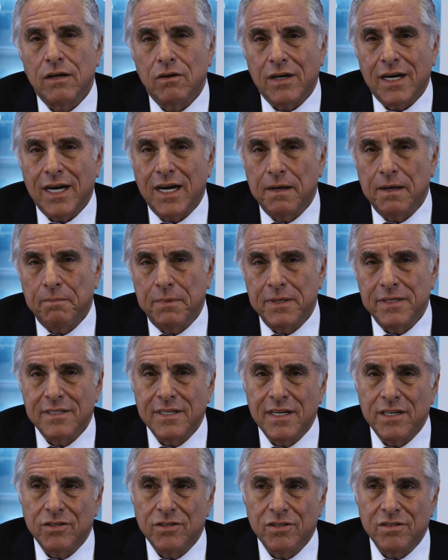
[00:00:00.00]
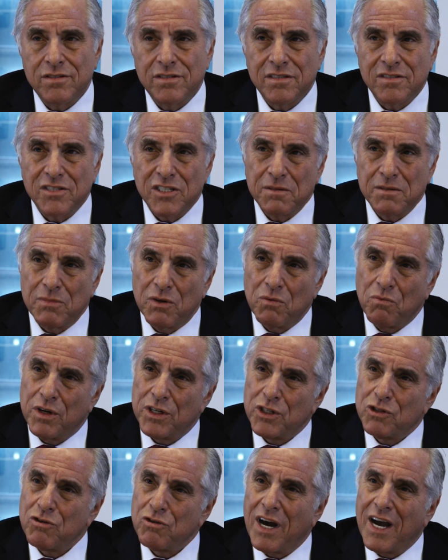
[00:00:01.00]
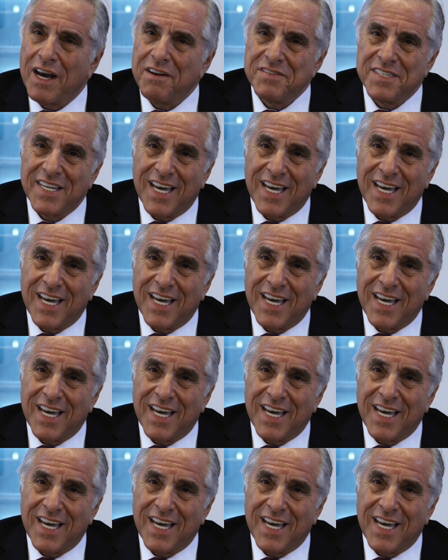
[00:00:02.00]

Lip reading: our compensation system and what drives